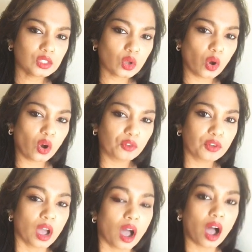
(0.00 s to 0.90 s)
of
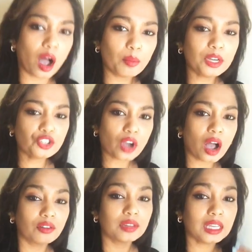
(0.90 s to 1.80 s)
how much are
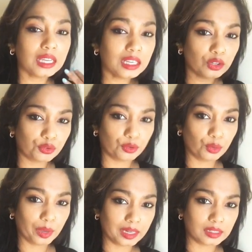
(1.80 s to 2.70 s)
we
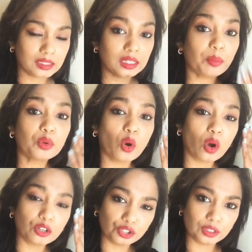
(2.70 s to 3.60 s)
influenced
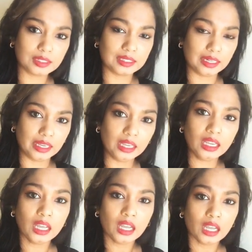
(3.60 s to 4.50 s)
subconsciously
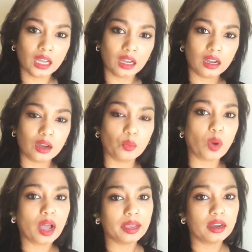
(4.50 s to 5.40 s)

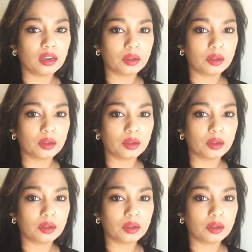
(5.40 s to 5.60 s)
via